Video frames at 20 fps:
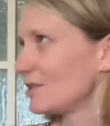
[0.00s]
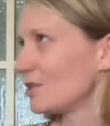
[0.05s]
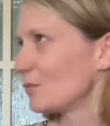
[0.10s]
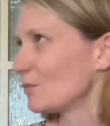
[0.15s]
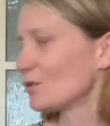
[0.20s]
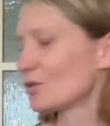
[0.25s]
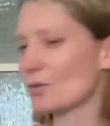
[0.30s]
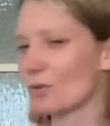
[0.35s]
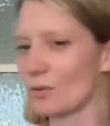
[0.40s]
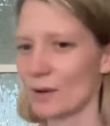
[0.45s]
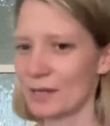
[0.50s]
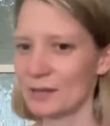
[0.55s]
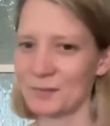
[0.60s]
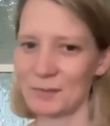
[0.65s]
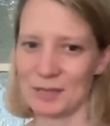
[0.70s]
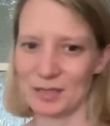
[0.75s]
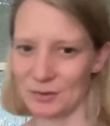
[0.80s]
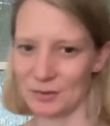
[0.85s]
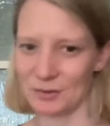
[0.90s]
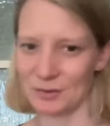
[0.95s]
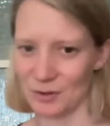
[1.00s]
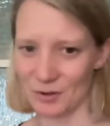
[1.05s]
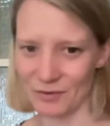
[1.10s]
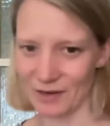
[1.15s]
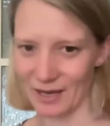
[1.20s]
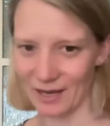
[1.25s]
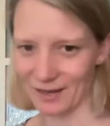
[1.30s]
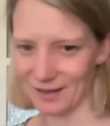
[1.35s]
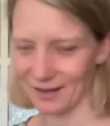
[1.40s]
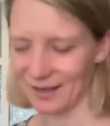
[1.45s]
she was always Miss
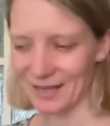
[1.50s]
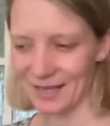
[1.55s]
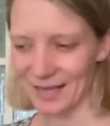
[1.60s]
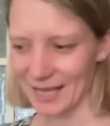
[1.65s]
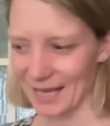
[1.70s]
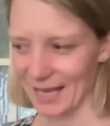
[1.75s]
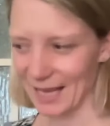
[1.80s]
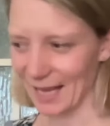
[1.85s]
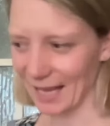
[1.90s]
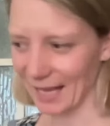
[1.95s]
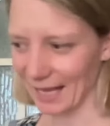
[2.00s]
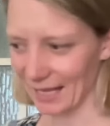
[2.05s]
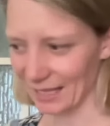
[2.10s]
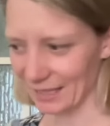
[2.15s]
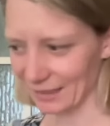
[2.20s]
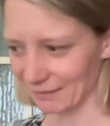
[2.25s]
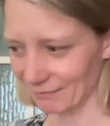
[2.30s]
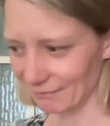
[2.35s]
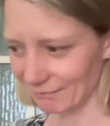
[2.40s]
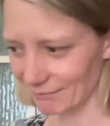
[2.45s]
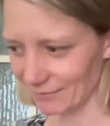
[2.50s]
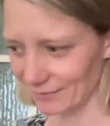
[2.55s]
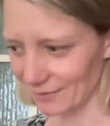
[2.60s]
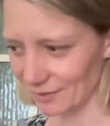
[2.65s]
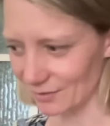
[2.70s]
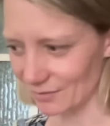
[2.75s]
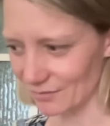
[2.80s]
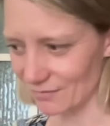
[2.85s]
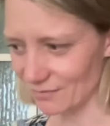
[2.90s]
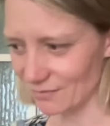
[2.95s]
Novak, and